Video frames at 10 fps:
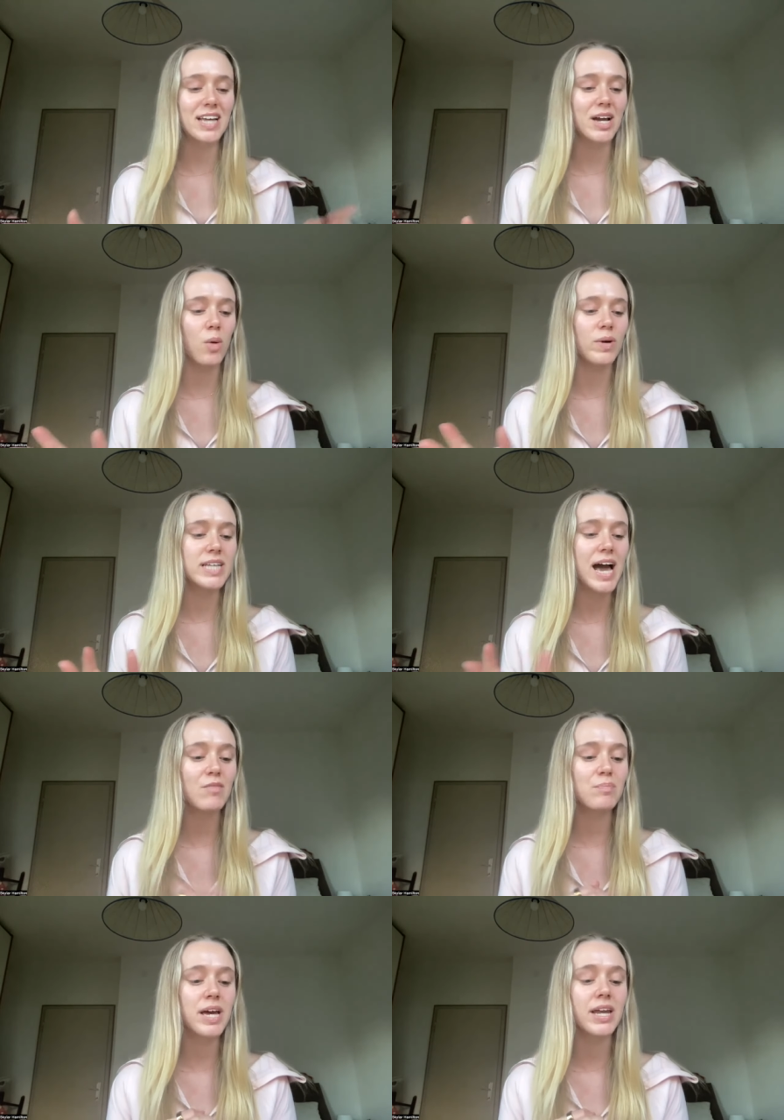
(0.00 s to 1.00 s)
I always
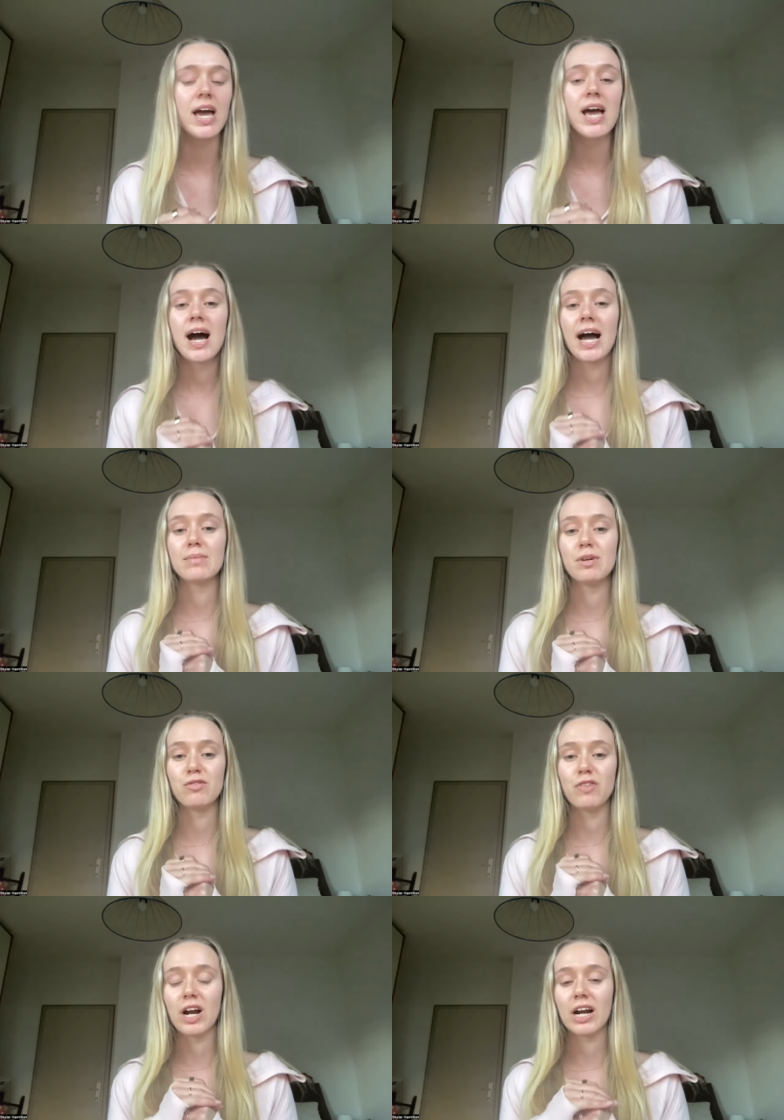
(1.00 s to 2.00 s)
have been. I am a
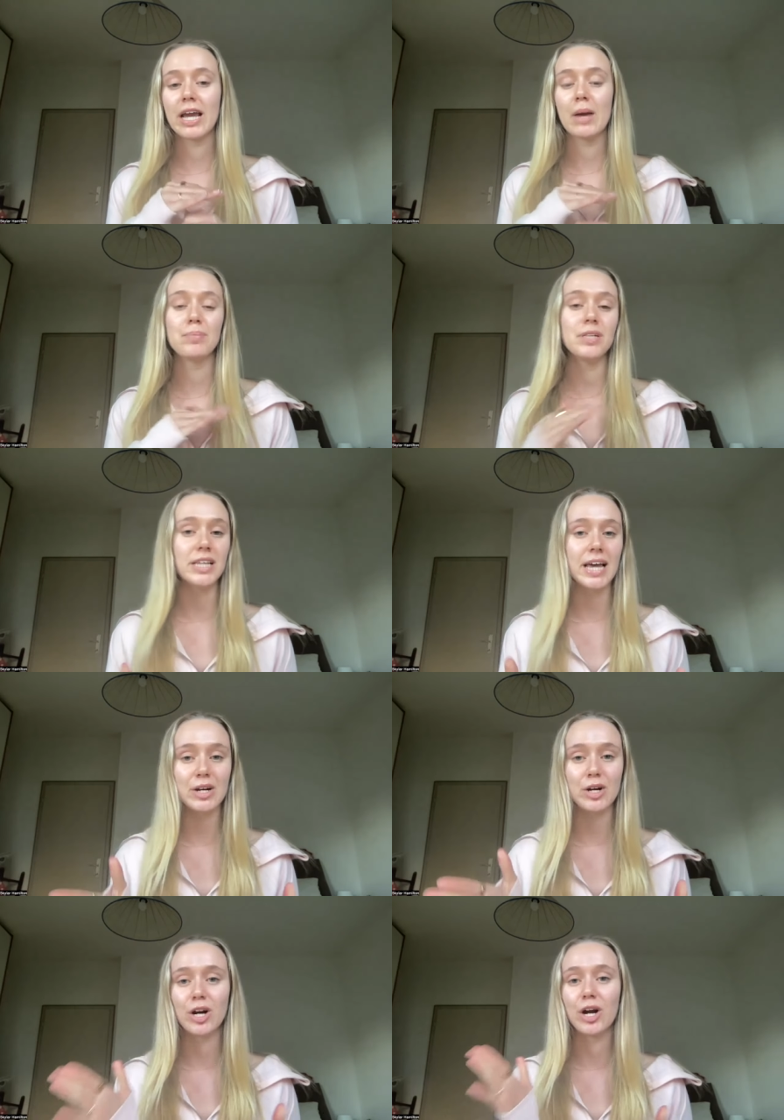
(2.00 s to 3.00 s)
very
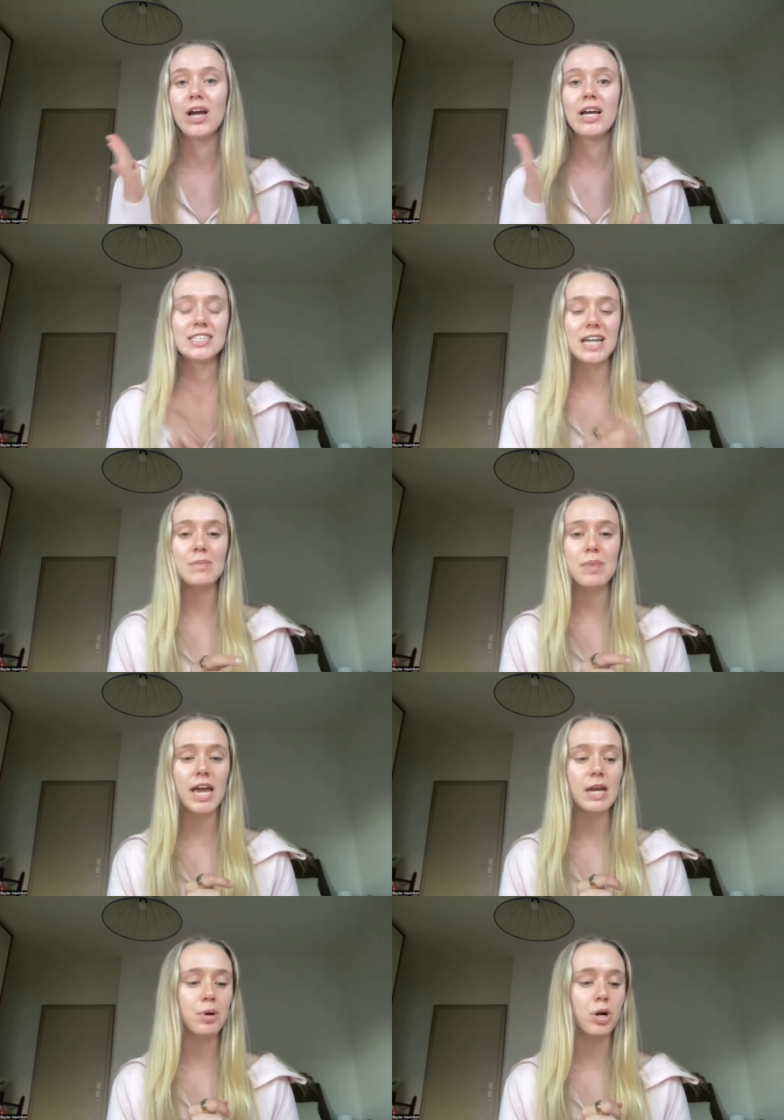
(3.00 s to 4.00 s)
planner type
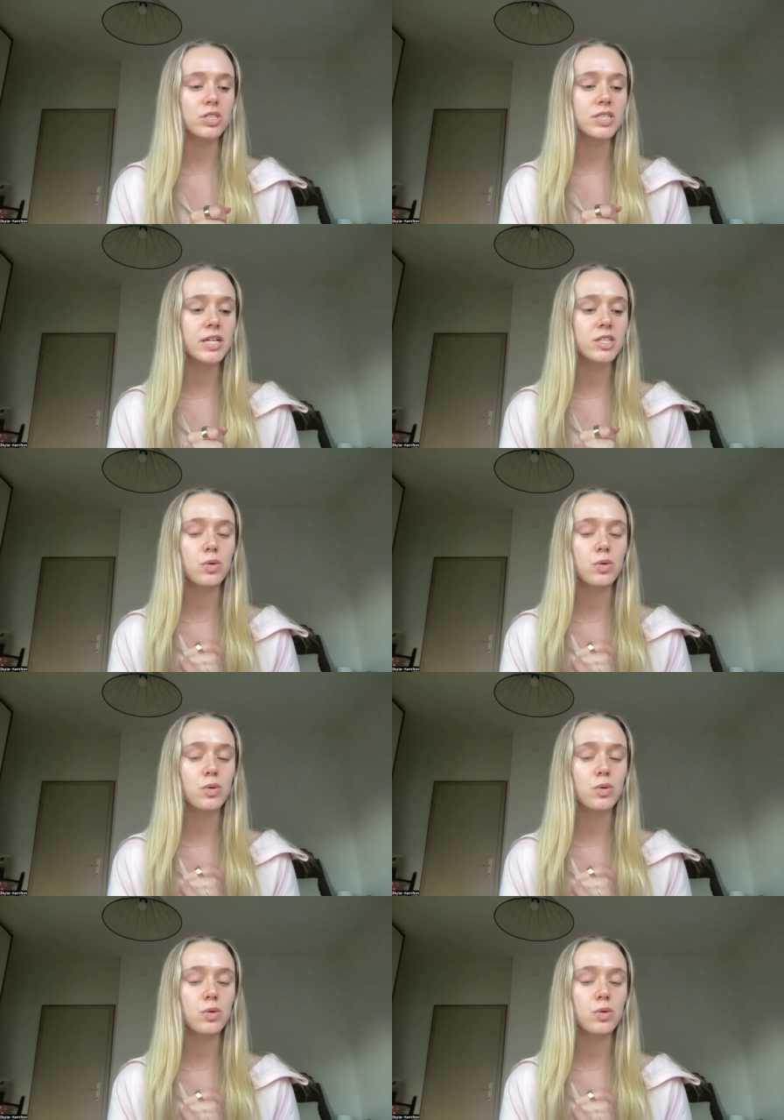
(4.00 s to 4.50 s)
A person.